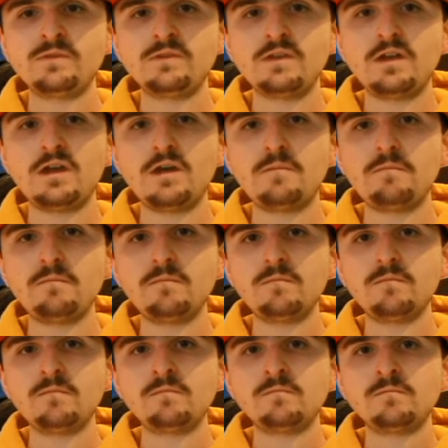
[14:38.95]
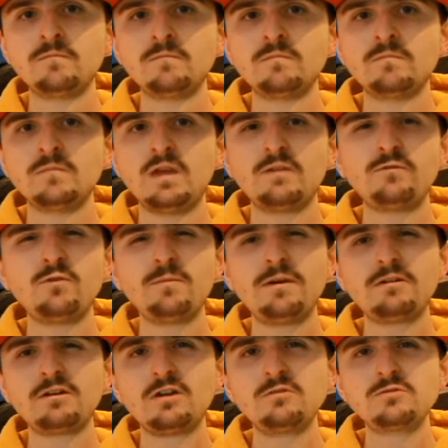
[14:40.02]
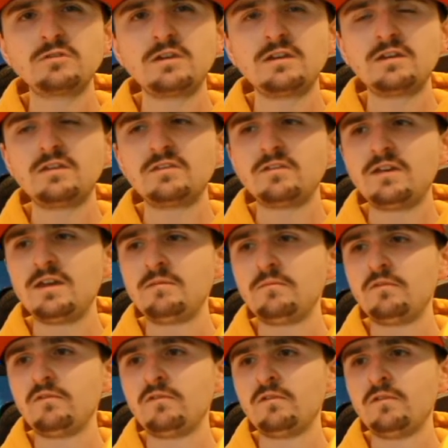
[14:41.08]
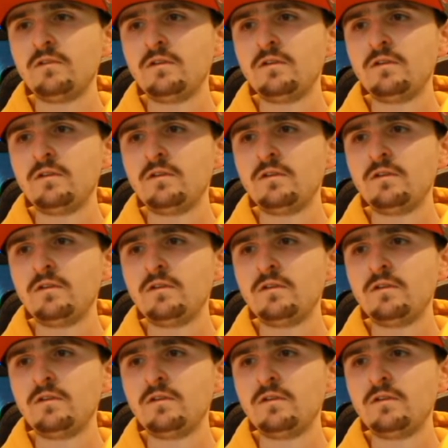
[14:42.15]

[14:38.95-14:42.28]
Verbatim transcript: Um, I thought about coaching at times,